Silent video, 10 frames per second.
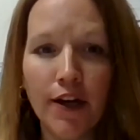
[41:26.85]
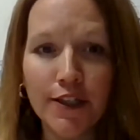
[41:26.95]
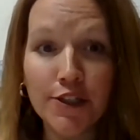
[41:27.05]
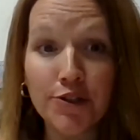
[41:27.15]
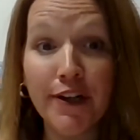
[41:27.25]
on
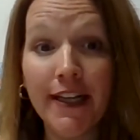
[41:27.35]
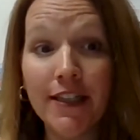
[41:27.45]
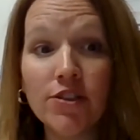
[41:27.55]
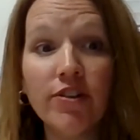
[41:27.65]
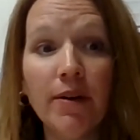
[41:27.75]
a
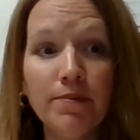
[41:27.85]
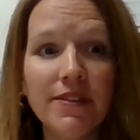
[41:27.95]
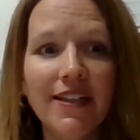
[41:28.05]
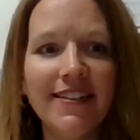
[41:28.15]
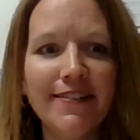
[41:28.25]
screening script
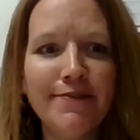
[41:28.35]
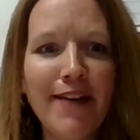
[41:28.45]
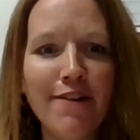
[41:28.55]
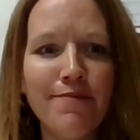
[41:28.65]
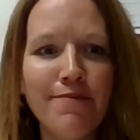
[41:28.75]
and
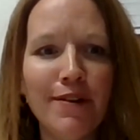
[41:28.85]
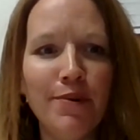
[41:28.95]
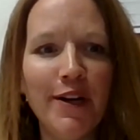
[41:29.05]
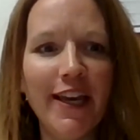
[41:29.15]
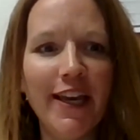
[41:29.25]
I've
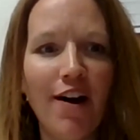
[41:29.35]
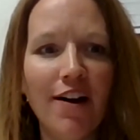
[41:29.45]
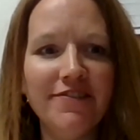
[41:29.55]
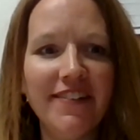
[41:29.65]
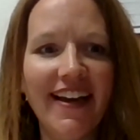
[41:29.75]
been putting it off,